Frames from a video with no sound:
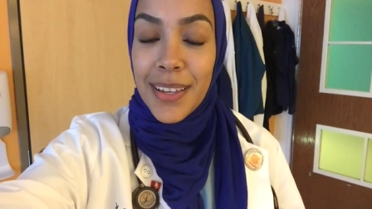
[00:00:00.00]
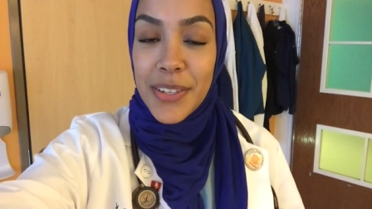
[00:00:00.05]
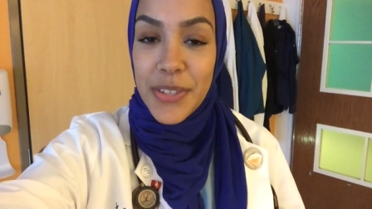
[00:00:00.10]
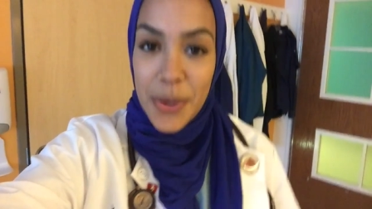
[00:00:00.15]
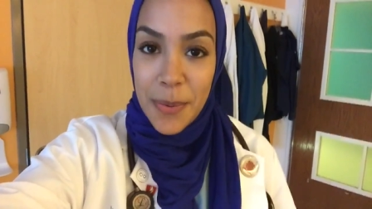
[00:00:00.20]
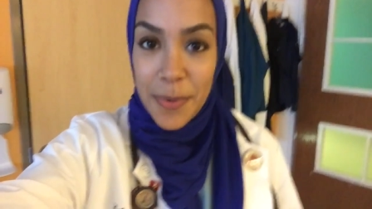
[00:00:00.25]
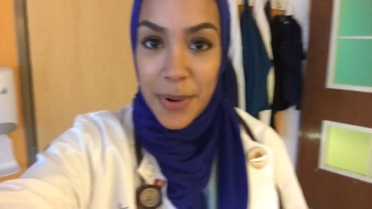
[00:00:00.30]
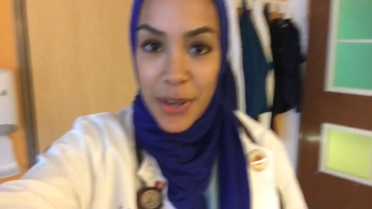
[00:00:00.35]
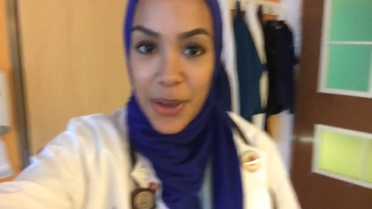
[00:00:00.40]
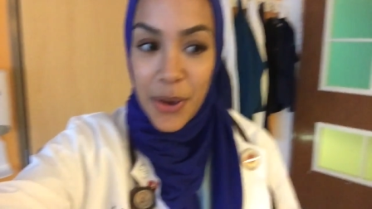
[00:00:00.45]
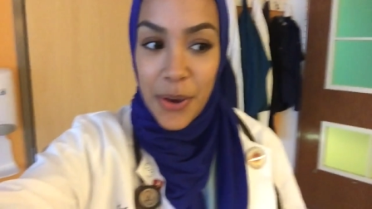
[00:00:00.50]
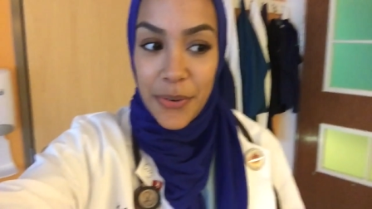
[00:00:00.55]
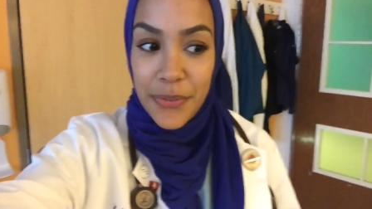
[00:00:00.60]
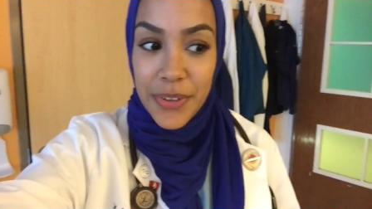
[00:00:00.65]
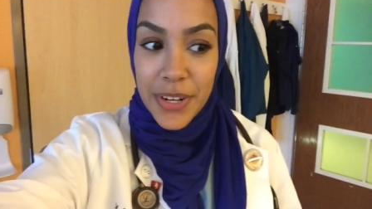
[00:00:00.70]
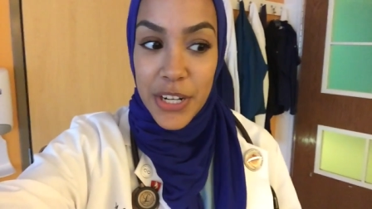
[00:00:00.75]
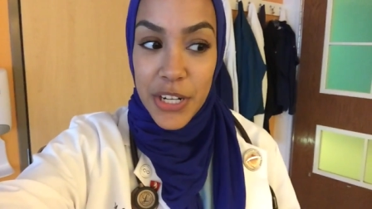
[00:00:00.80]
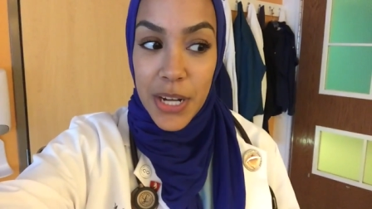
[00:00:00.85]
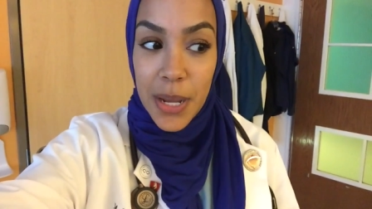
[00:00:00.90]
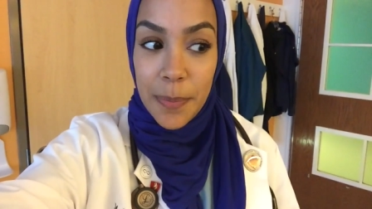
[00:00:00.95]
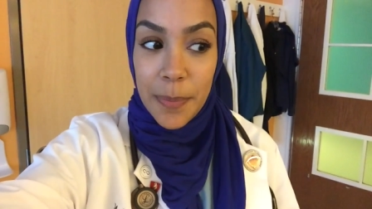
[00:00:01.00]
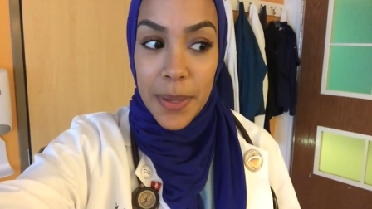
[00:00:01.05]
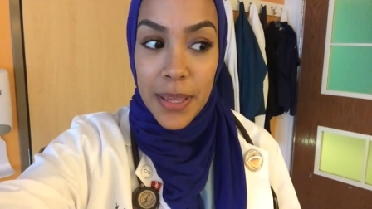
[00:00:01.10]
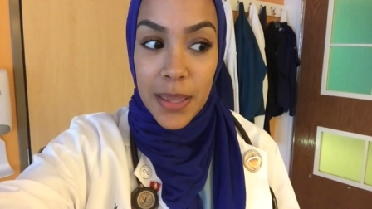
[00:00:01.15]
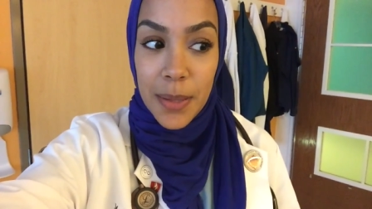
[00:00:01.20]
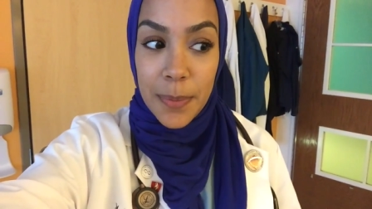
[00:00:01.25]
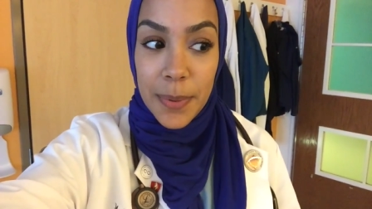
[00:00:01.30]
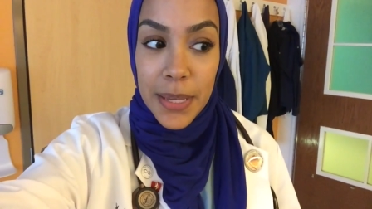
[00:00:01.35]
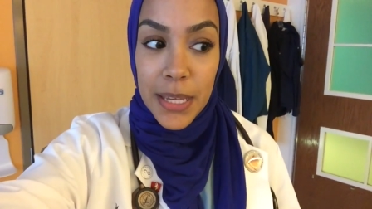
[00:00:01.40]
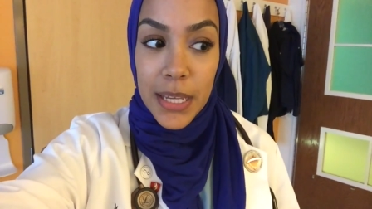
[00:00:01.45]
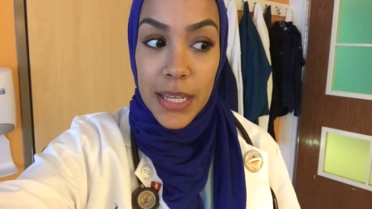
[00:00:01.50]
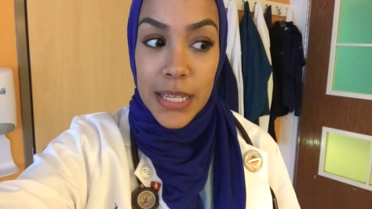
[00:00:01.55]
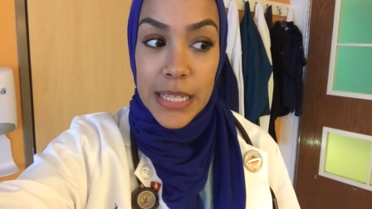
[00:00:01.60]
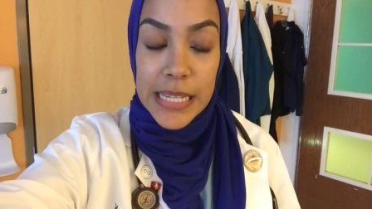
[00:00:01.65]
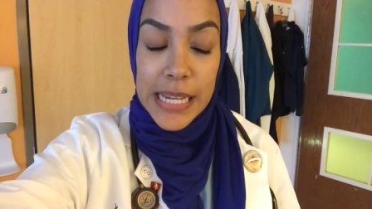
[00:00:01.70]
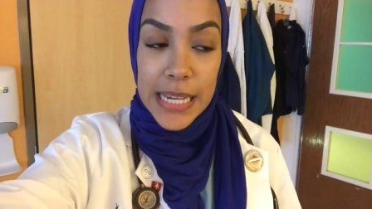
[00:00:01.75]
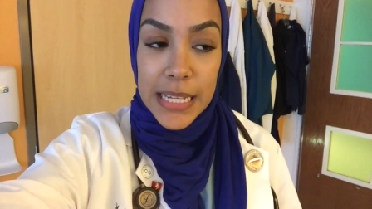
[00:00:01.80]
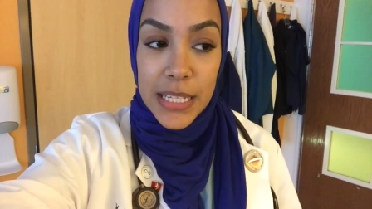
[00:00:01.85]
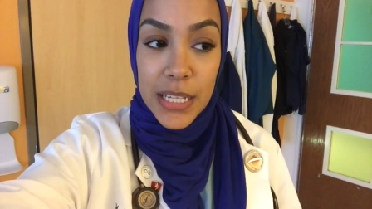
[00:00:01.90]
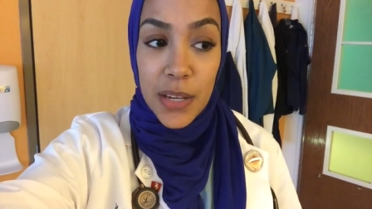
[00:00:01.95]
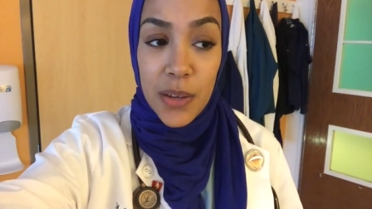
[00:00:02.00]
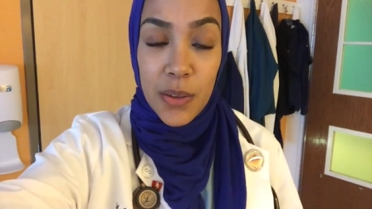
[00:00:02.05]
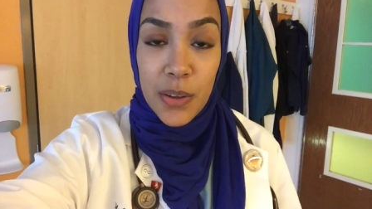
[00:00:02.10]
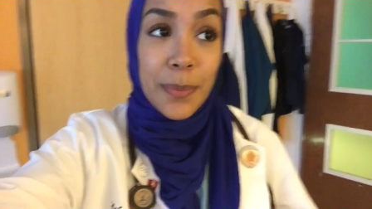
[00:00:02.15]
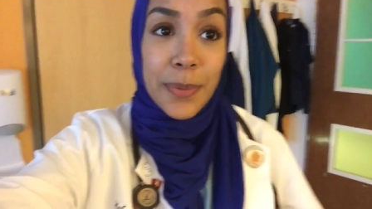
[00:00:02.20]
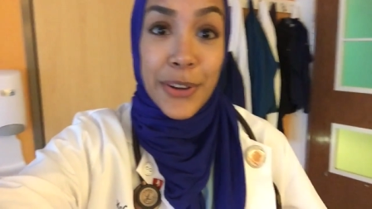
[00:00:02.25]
so I'm gonna go finish up in the peds ICU.